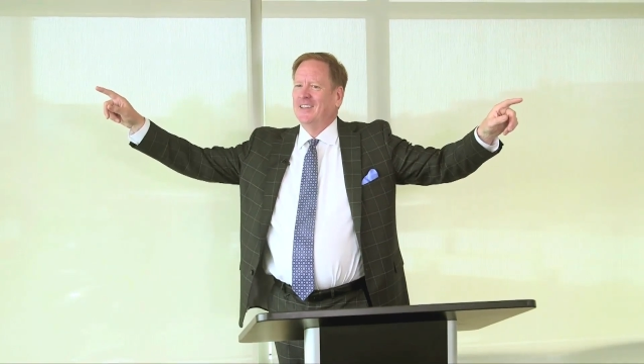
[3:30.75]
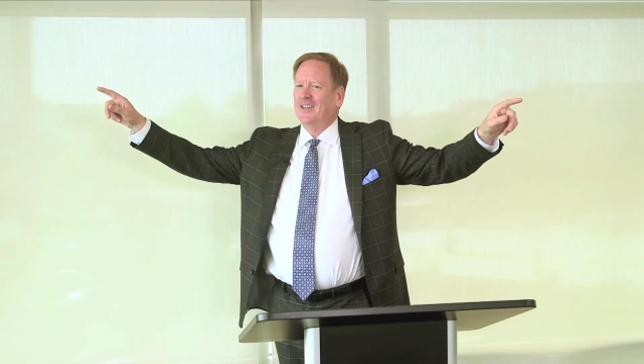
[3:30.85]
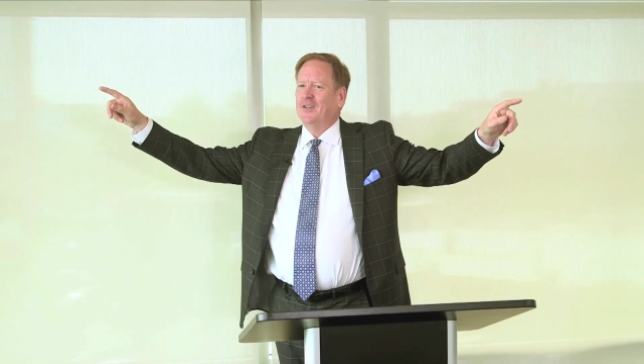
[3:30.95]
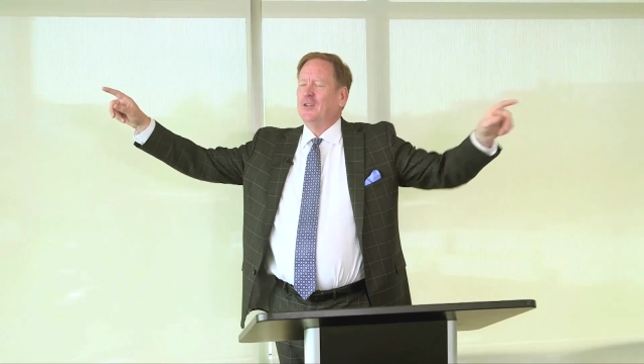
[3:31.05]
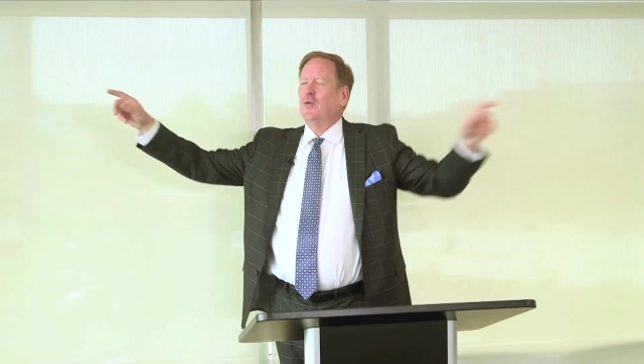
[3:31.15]

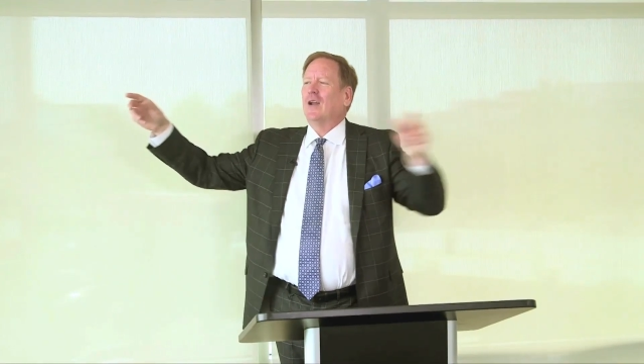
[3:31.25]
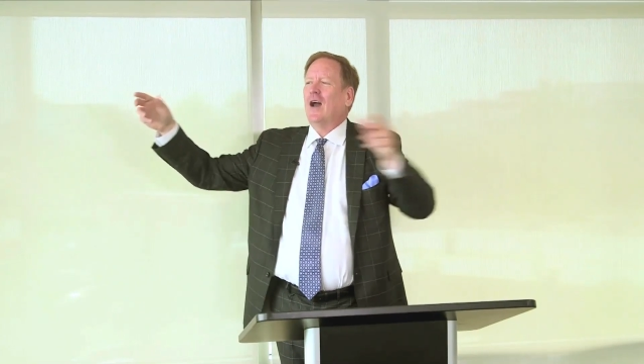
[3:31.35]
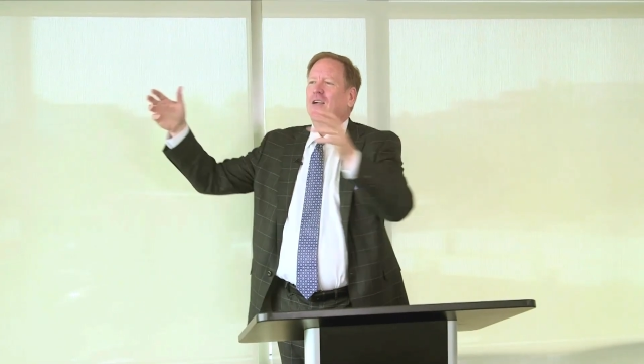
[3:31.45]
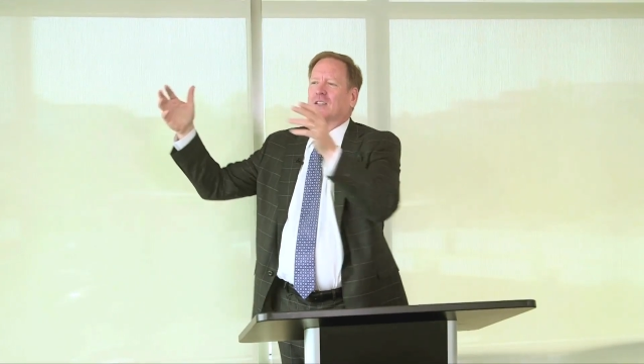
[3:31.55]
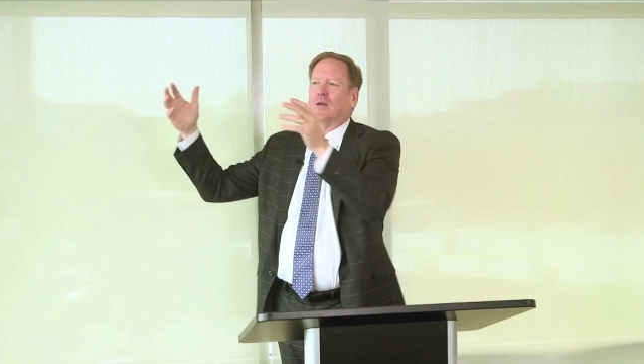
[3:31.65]
Do you want to
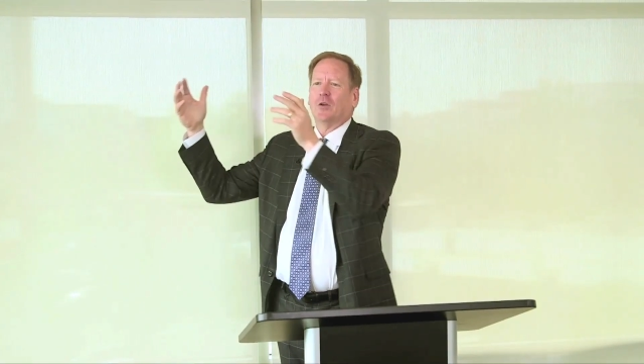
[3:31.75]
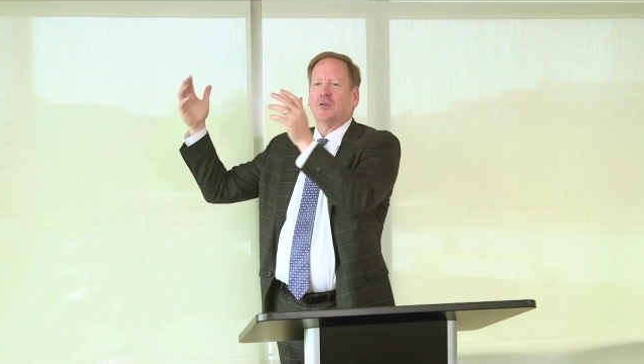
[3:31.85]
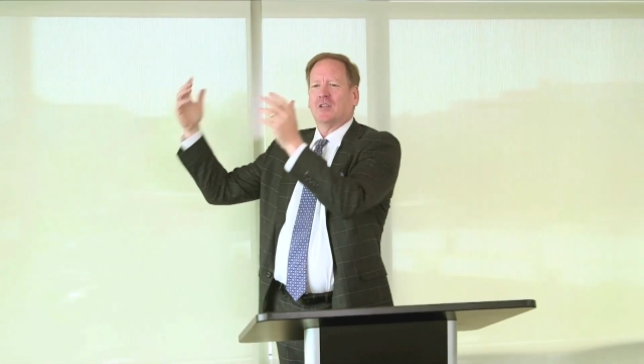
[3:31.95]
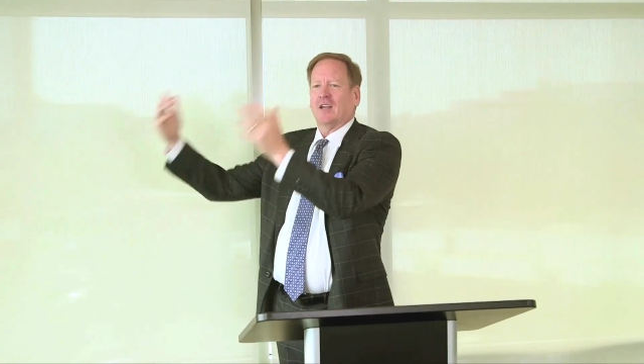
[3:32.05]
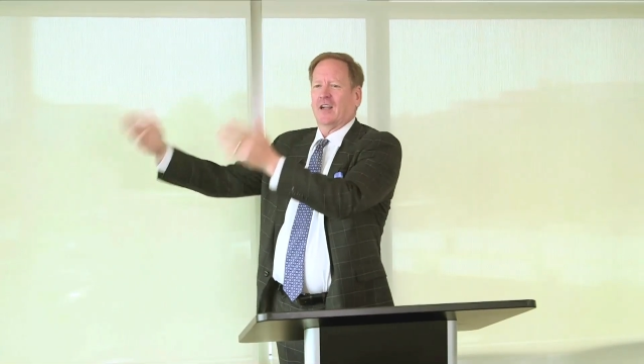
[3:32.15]
hire someone
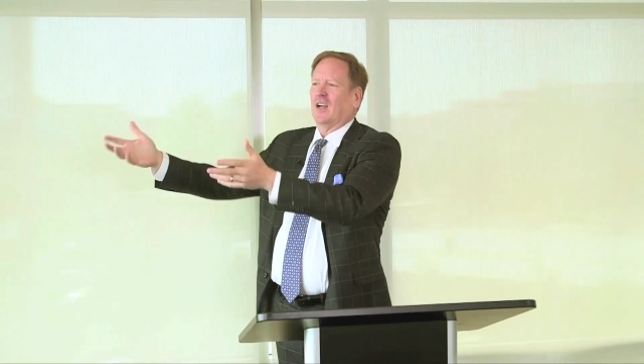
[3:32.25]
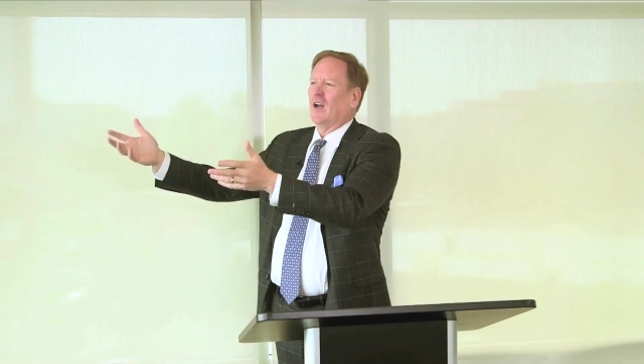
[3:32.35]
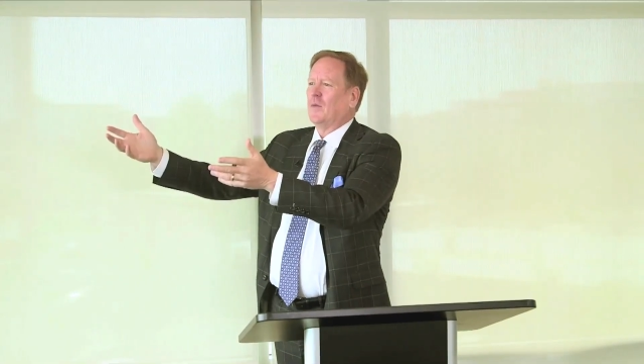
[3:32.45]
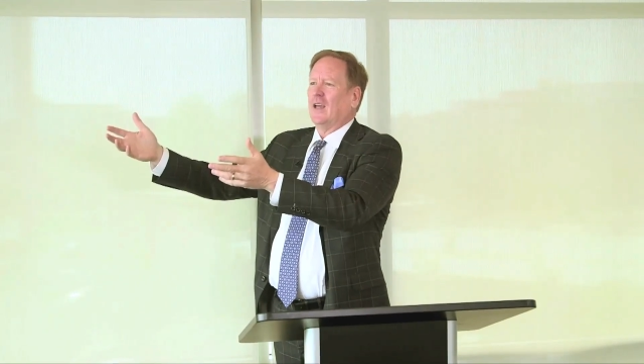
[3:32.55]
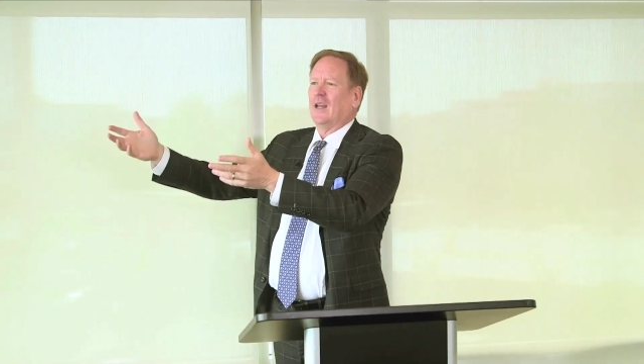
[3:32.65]
who's going to
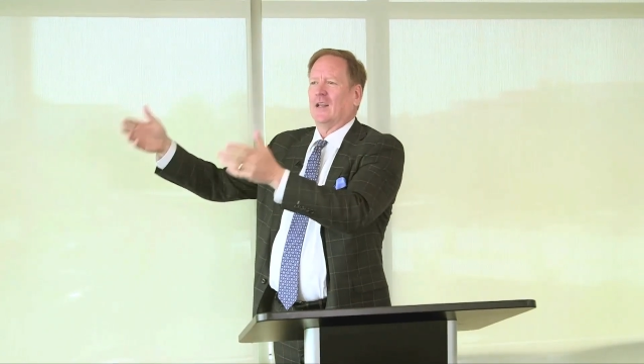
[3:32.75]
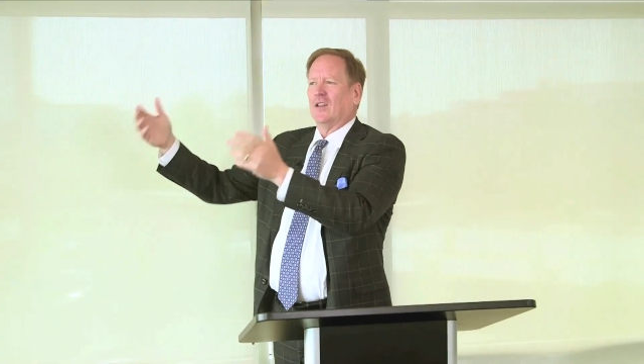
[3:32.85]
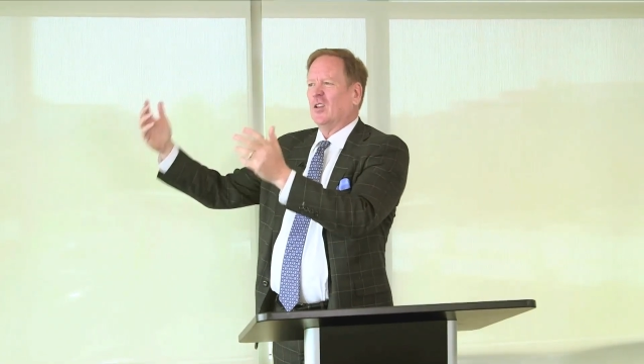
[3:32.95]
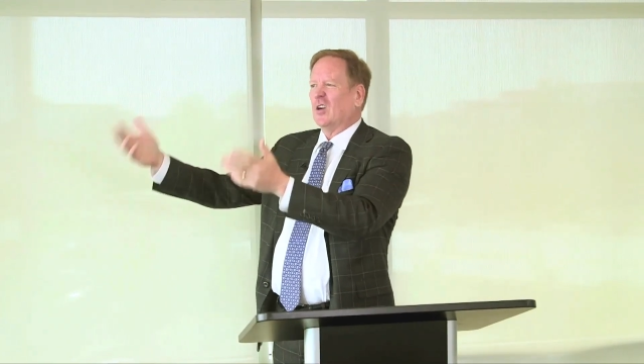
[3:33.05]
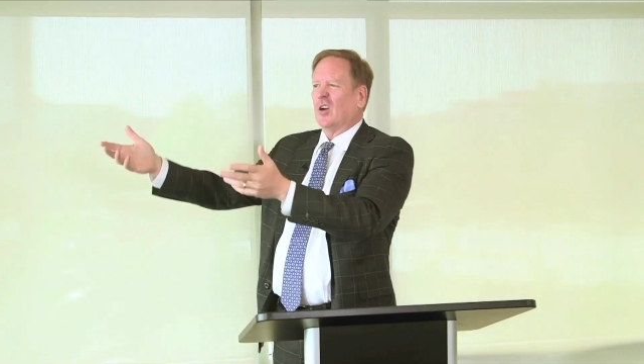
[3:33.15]
come in and
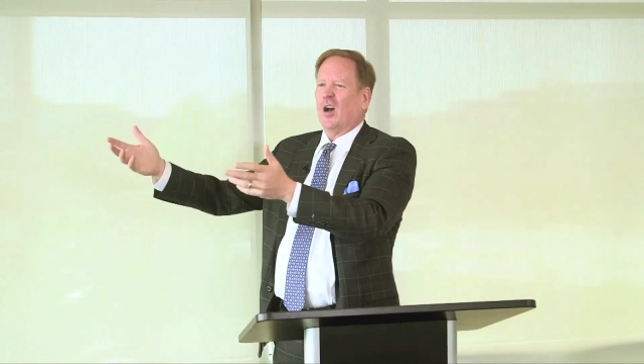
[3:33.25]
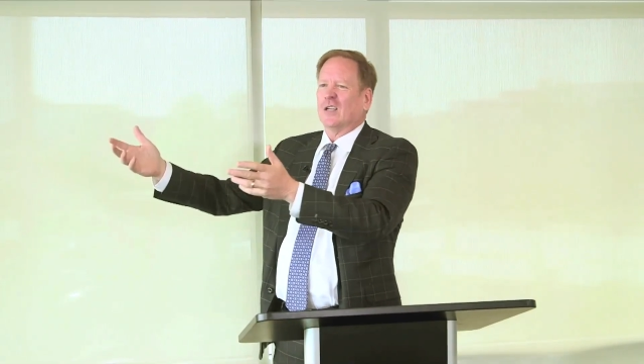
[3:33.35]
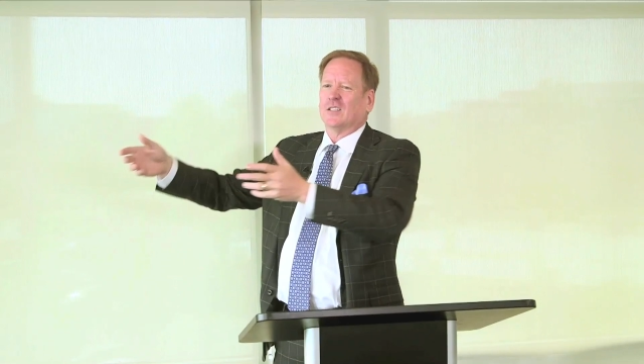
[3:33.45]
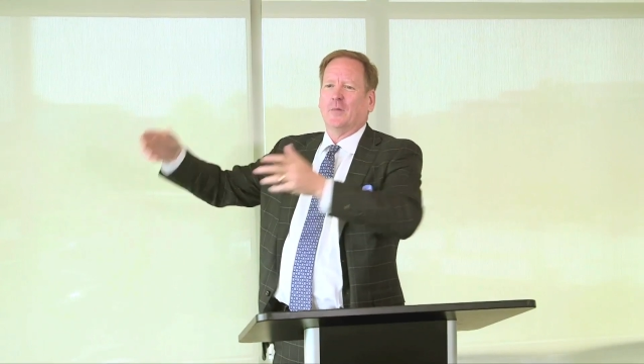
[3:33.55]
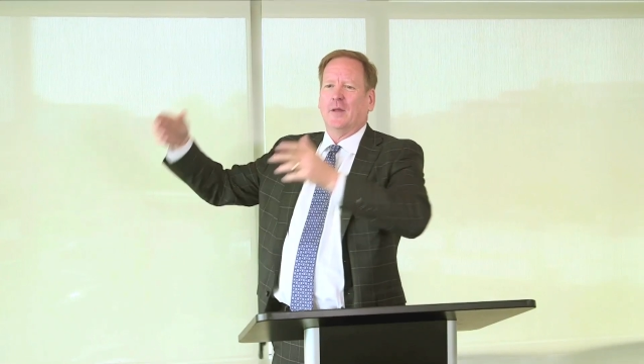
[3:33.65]
look
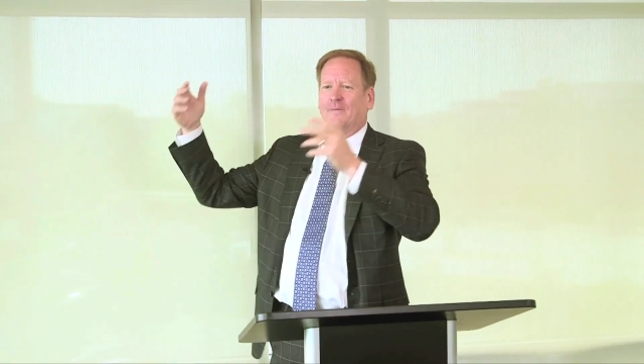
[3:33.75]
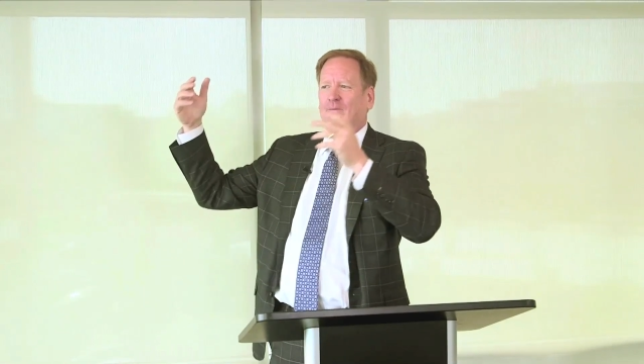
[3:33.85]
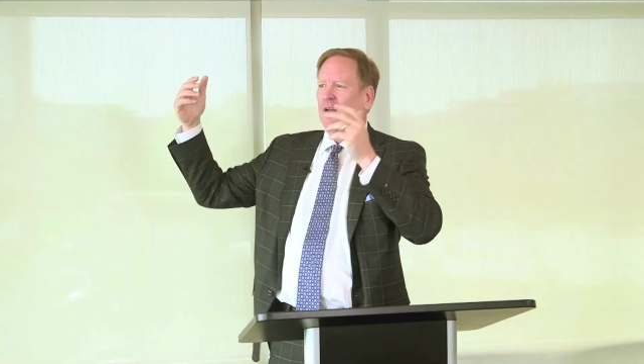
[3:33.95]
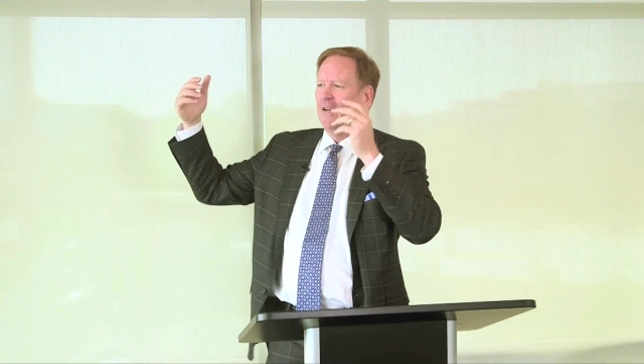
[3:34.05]
awesome and